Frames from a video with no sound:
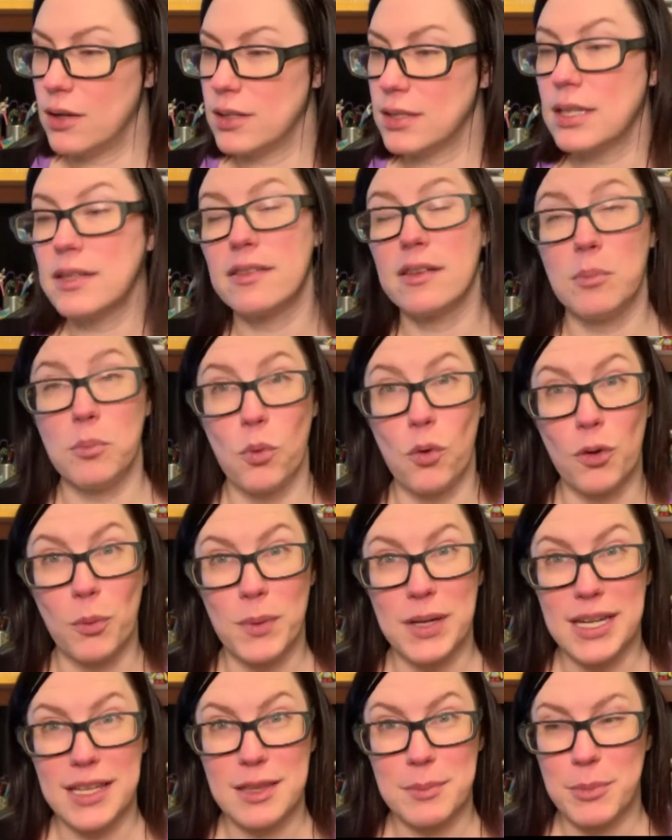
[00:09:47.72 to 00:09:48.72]
some more
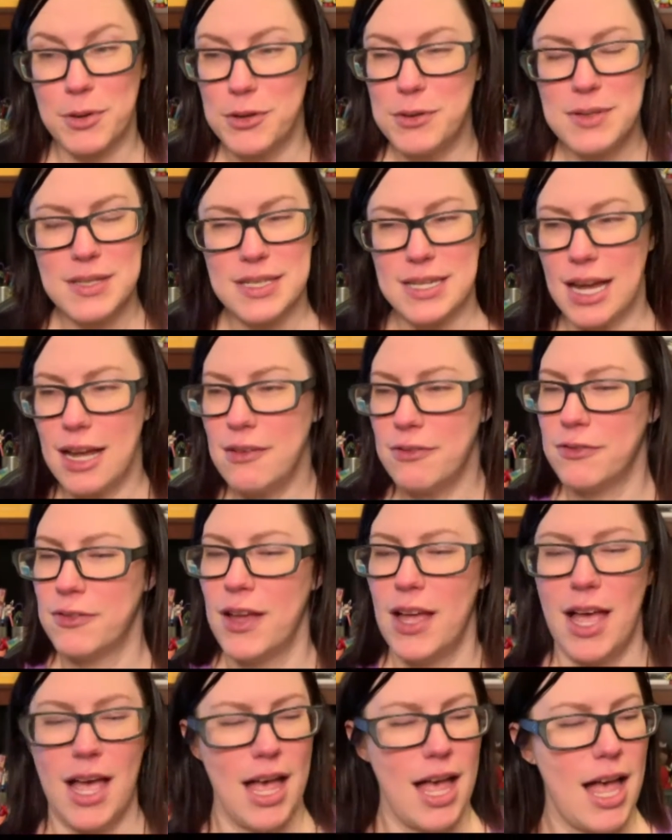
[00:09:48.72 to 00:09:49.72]
Winnie the Pooh stuff.
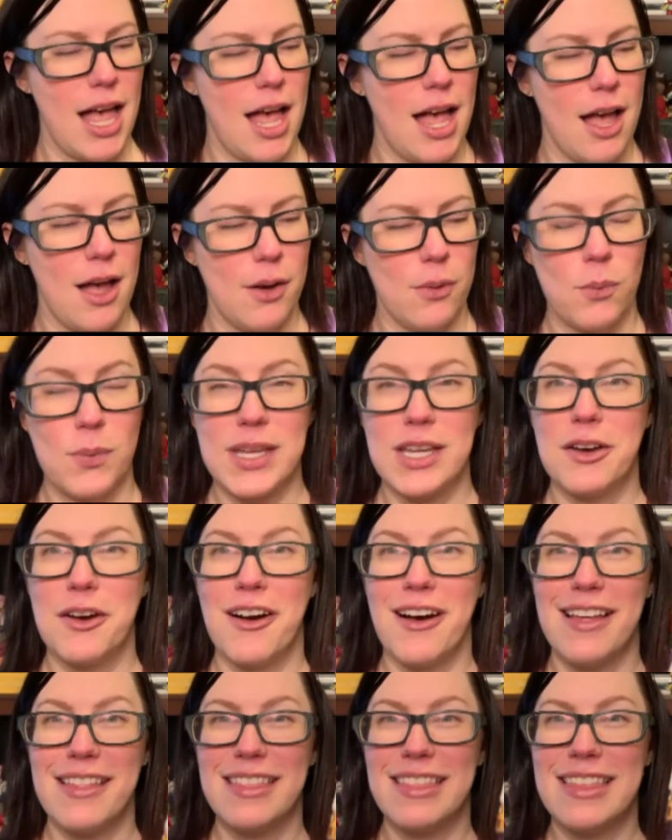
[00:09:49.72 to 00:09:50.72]
We
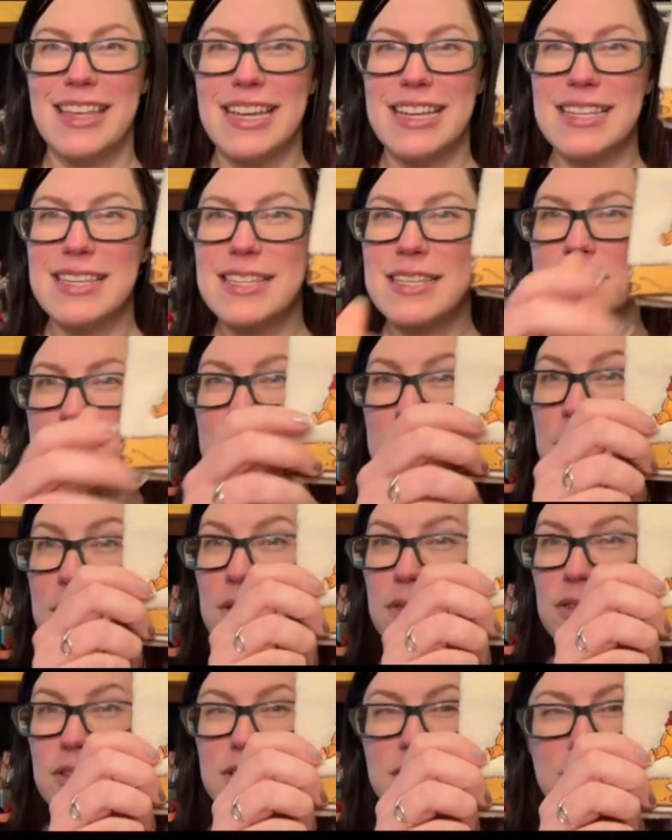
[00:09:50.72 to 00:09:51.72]
got this beautiful